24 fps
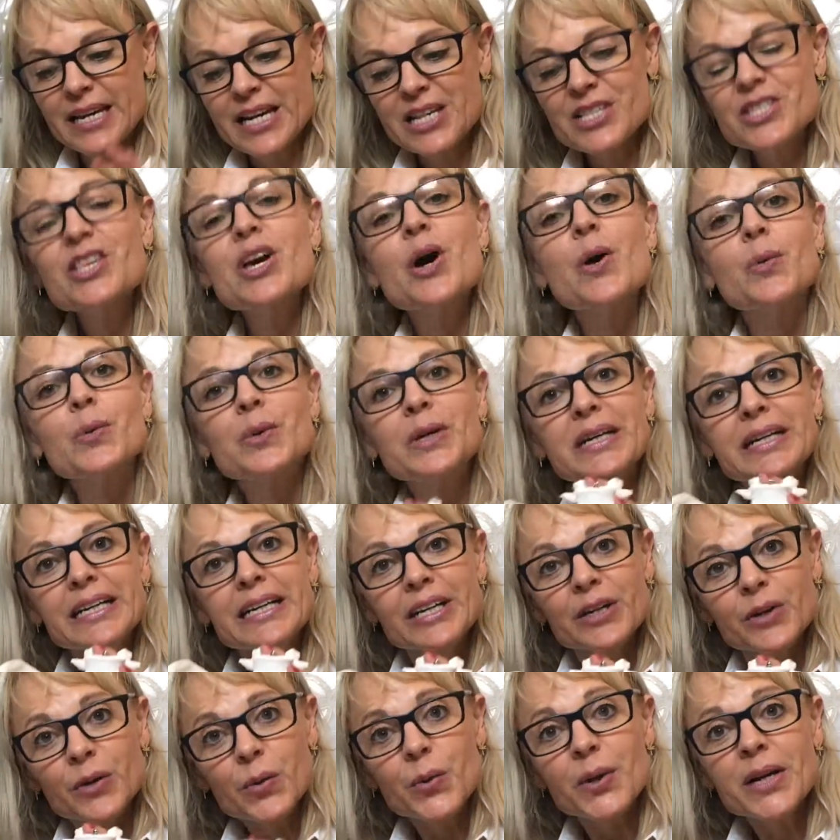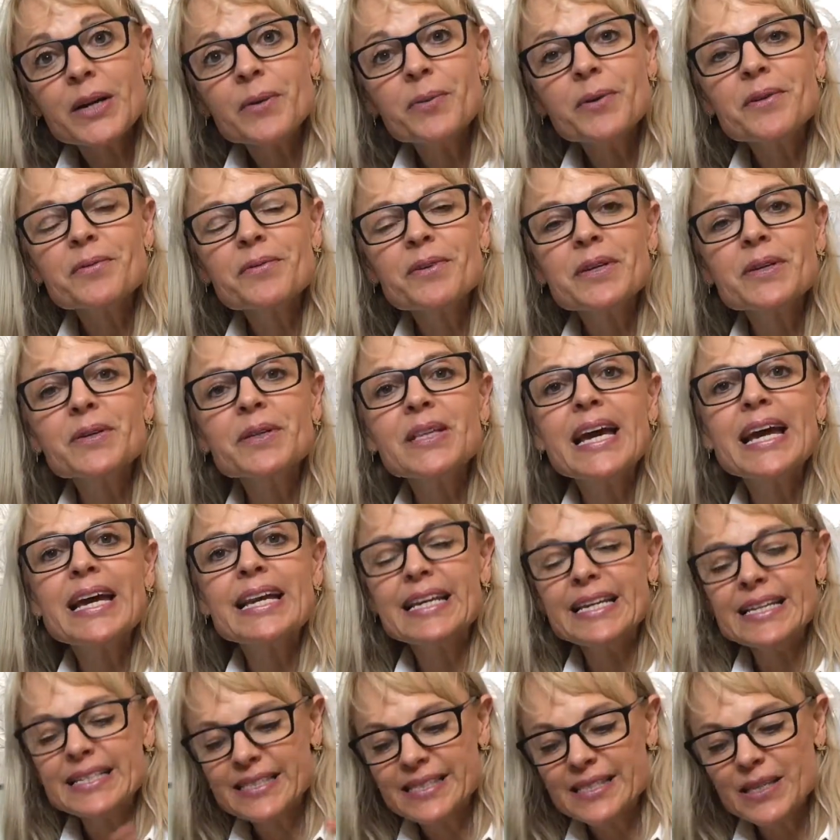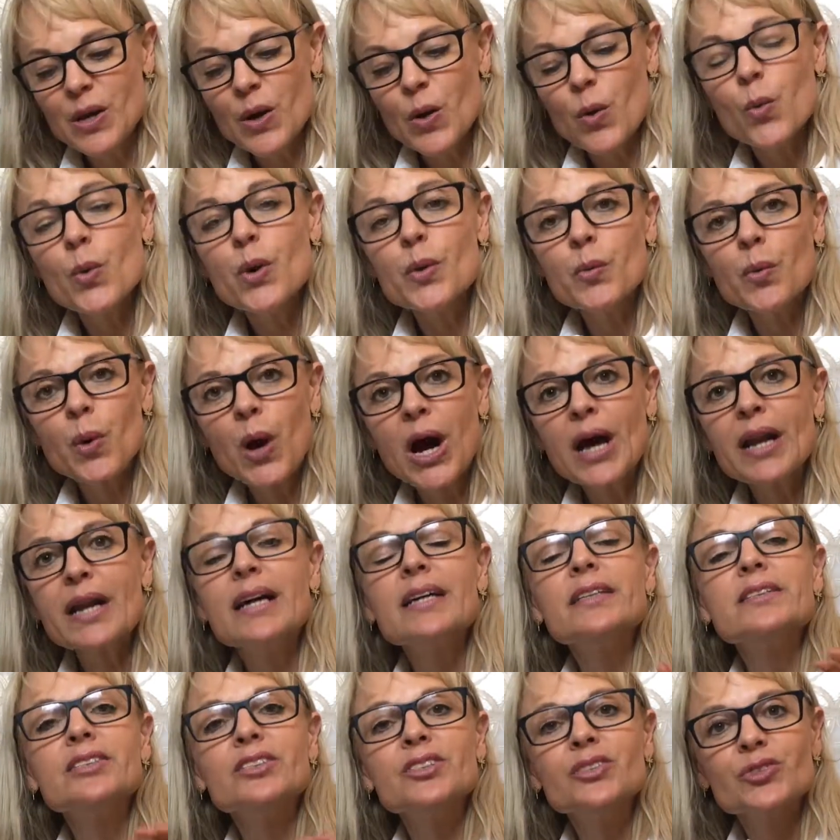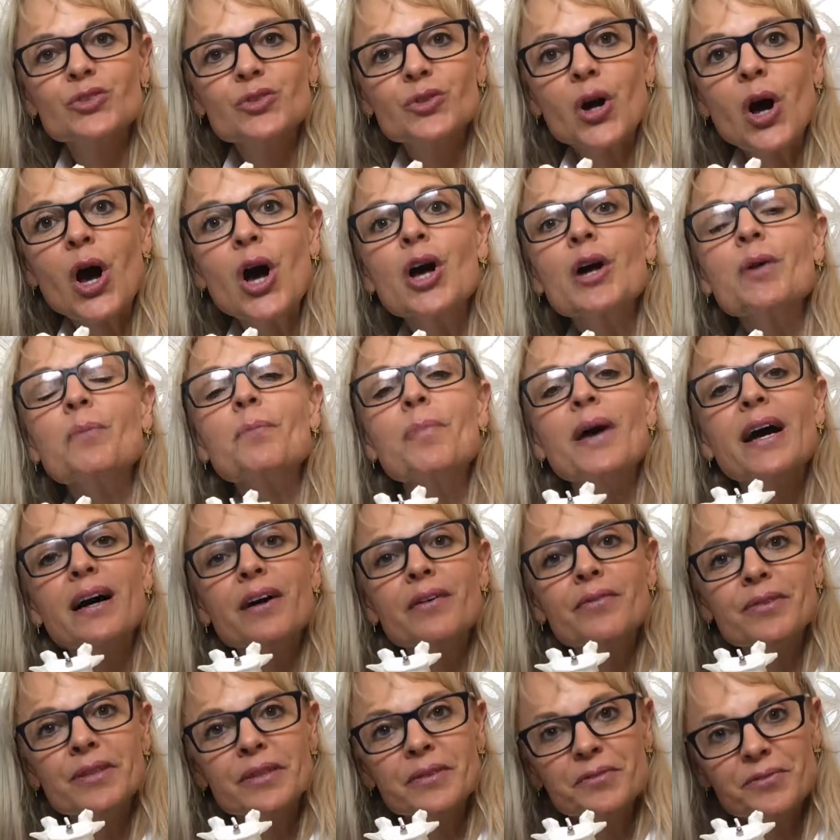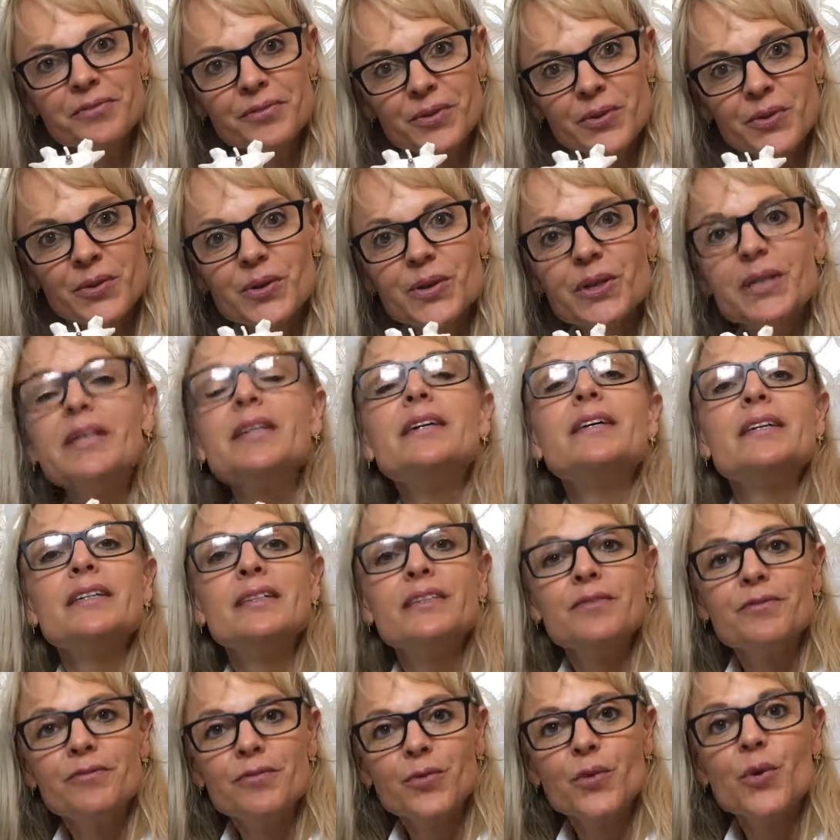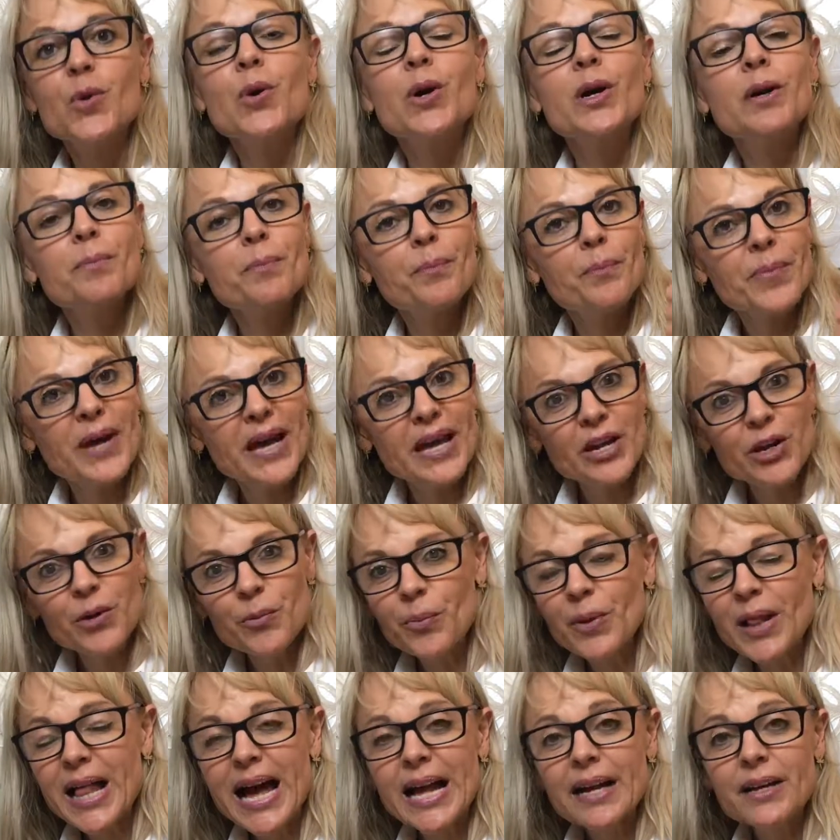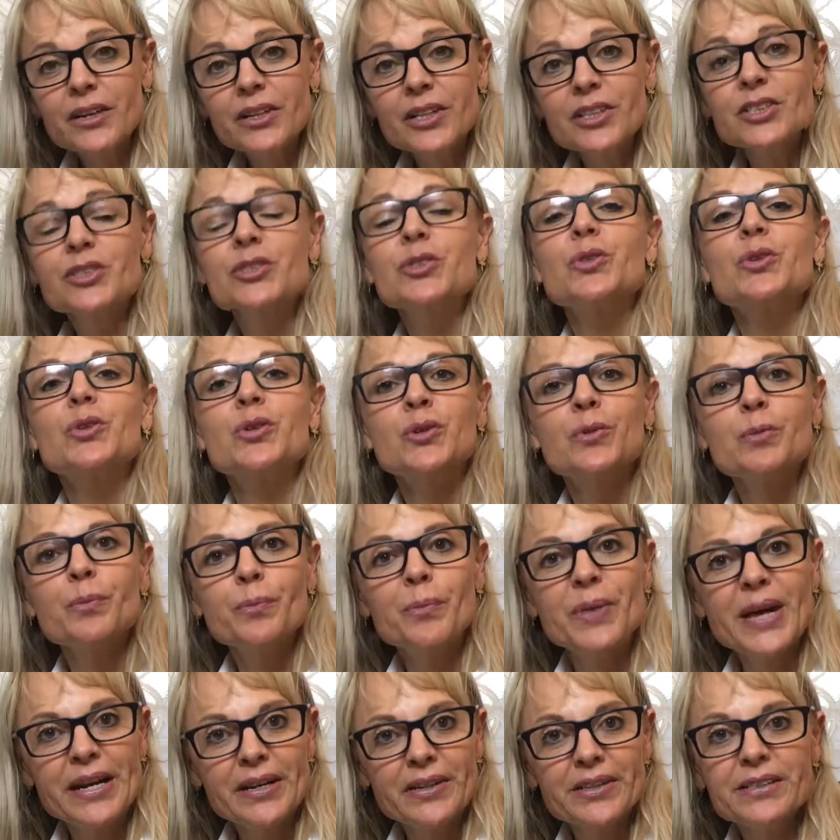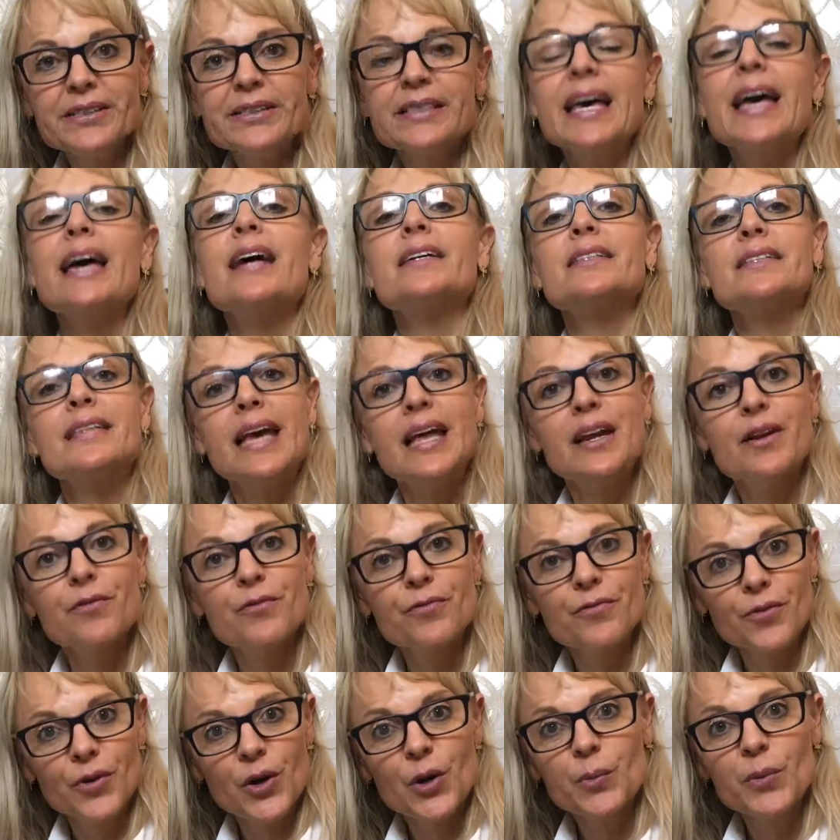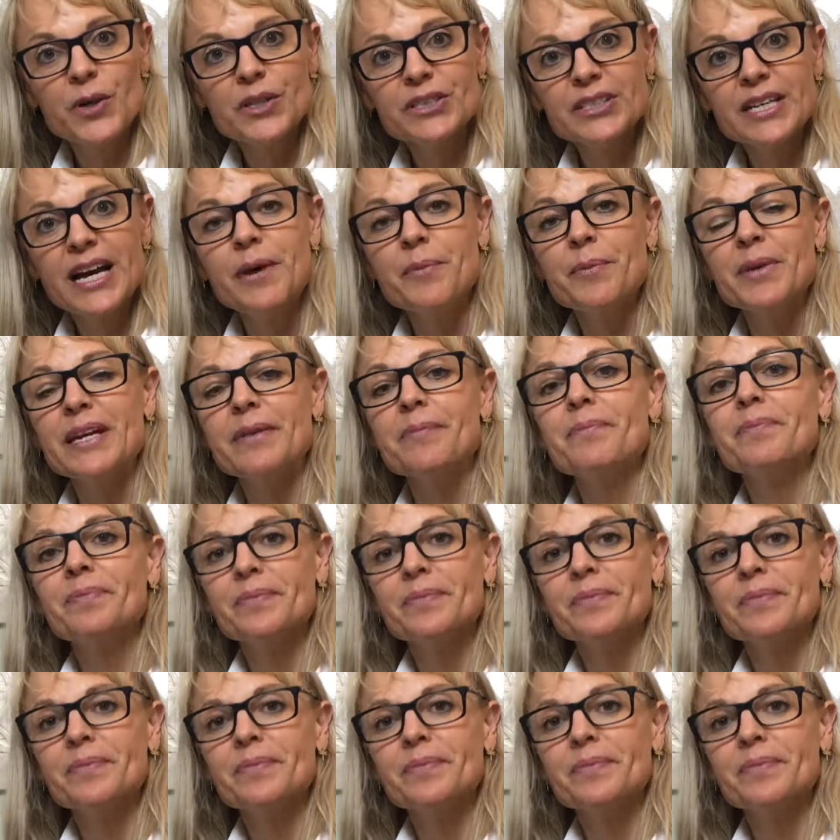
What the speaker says: So, quick review, ladies. We want a strong pelvic floor for better bladder control, better sex, and a firmer tummy.